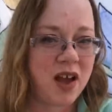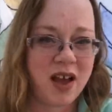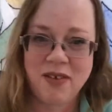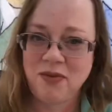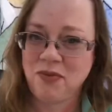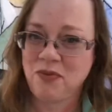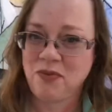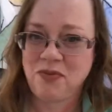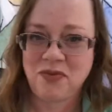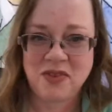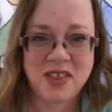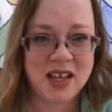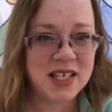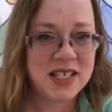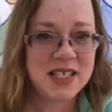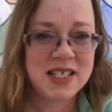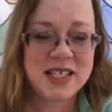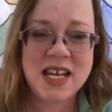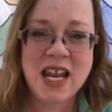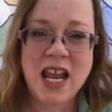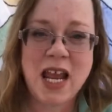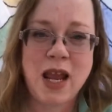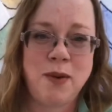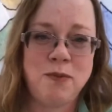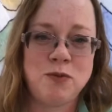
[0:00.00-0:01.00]
Thus
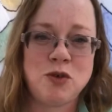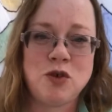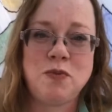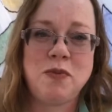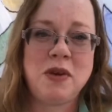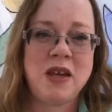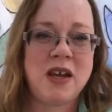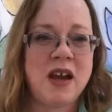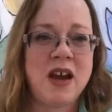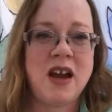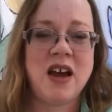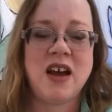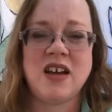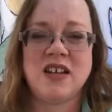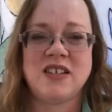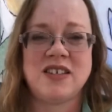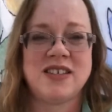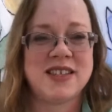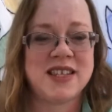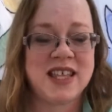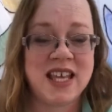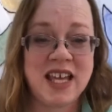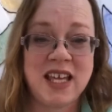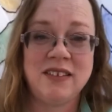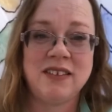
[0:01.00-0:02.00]
named because
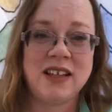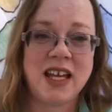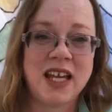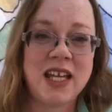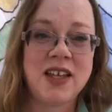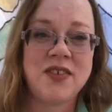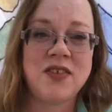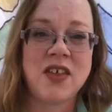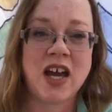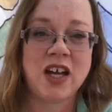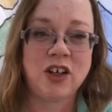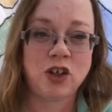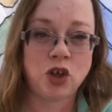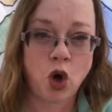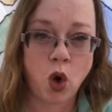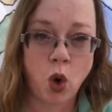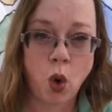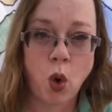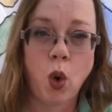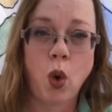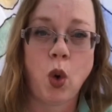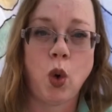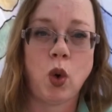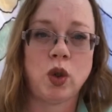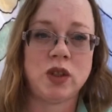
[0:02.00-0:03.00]
they like that
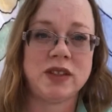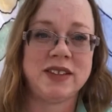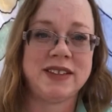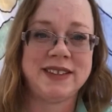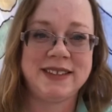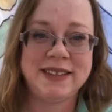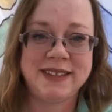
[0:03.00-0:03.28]
cold,